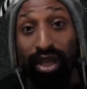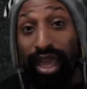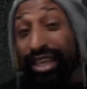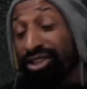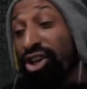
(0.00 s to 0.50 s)

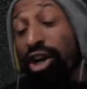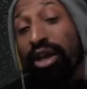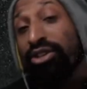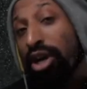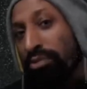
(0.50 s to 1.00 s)
As ter-
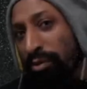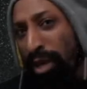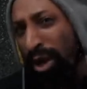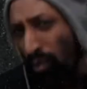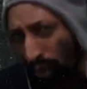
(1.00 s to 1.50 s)
in terms of
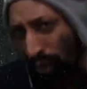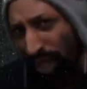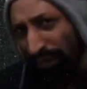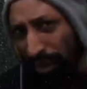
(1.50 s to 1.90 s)
being one of the